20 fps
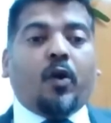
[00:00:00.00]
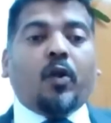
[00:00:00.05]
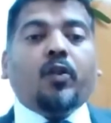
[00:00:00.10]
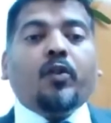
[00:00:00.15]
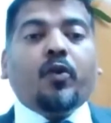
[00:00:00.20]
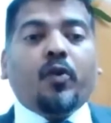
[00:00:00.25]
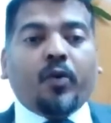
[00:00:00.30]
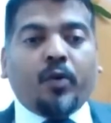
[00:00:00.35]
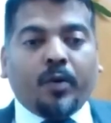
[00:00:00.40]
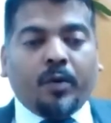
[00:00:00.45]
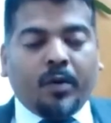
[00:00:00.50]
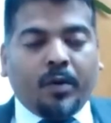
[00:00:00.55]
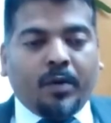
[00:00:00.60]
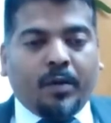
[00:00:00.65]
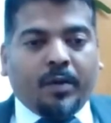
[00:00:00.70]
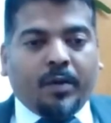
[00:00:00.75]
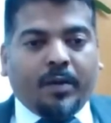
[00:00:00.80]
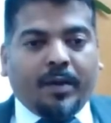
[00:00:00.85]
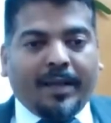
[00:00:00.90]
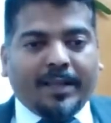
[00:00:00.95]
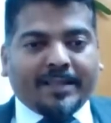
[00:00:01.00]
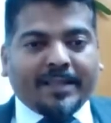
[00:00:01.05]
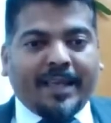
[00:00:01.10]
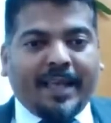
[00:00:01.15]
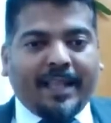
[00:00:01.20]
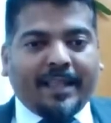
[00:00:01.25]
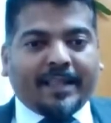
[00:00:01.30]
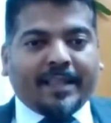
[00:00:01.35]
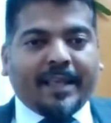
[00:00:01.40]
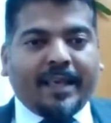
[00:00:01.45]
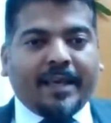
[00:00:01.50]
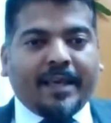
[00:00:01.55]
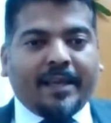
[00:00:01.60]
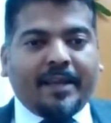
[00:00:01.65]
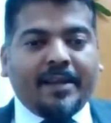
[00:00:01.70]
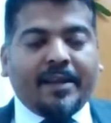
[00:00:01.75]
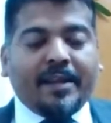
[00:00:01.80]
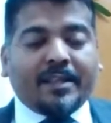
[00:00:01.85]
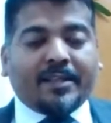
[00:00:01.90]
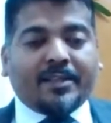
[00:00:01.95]
Although as a healthcare
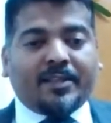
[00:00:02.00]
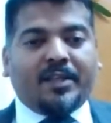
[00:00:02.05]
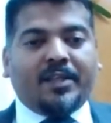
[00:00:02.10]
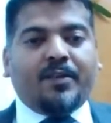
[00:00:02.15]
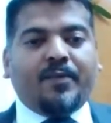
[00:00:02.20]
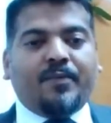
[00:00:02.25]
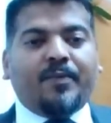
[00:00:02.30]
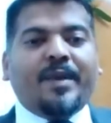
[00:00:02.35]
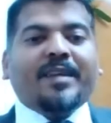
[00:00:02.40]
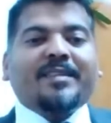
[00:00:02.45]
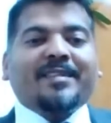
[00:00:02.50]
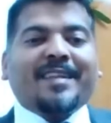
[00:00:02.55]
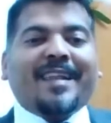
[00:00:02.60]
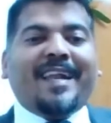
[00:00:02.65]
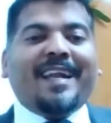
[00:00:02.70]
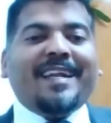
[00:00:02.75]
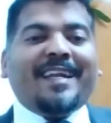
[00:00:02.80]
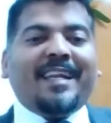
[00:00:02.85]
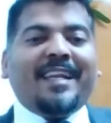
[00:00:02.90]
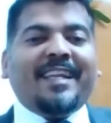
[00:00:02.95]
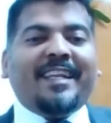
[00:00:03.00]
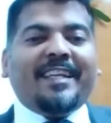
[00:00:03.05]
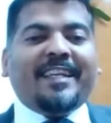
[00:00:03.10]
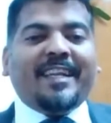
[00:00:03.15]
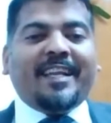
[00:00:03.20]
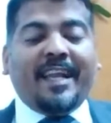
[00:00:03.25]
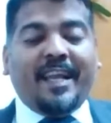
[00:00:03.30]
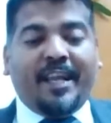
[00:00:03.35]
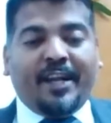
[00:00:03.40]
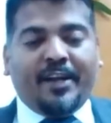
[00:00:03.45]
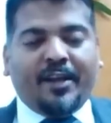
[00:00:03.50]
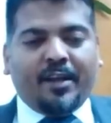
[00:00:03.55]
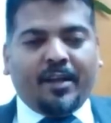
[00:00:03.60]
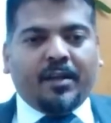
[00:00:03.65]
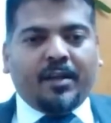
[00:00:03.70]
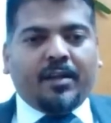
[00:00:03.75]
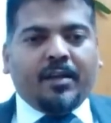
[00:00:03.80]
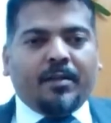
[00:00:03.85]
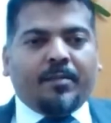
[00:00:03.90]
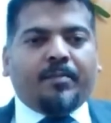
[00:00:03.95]
industry, we are slightly delayed,
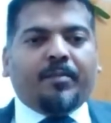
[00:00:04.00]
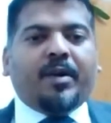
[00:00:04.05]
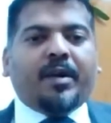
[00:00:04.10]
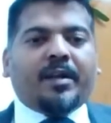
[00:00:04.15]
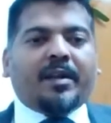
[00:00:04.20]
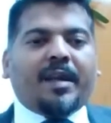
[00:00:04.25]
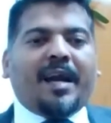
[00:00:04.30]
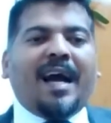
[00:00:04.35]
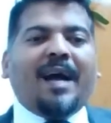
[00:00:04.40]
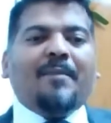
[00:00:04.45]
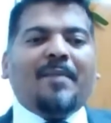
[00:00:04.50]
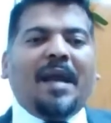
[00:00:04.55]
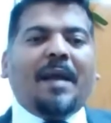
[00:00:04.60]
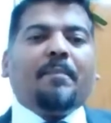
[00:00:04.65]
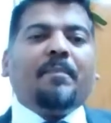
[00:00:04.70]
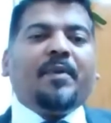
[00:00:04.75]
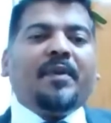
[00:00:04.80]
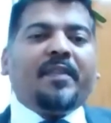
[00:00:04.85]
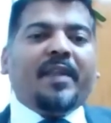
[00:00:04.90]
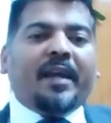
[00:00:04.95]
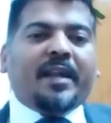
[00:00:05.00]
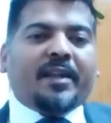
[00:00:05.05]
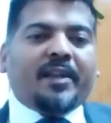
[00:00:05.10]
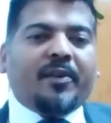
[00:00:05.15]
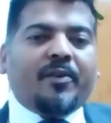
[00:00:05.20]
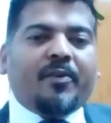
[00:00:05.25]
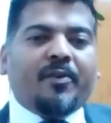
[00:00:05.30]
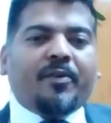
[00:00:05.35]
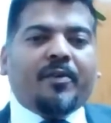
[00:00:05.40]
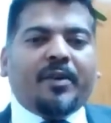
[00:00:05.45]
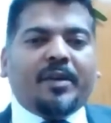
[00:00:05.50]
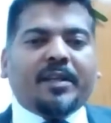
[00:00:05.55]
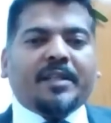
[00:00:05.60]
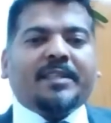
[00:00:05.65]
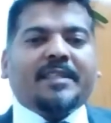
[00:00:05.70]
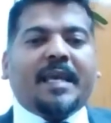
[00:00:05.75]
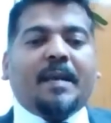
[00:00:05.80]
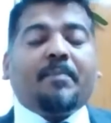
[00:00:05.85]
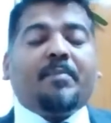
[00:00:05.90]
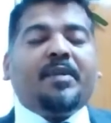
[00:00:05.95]
but I'm happy that it
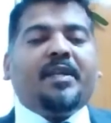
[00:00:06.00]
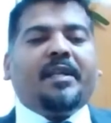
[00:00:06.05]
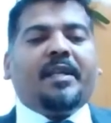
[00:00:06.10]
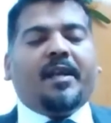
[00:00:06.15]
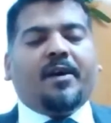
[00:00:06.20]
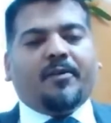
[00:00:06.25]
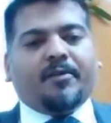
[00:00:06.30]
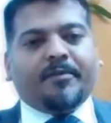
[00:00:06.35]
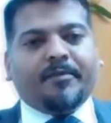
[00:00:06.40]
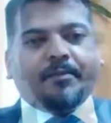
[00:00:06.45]
is happening now.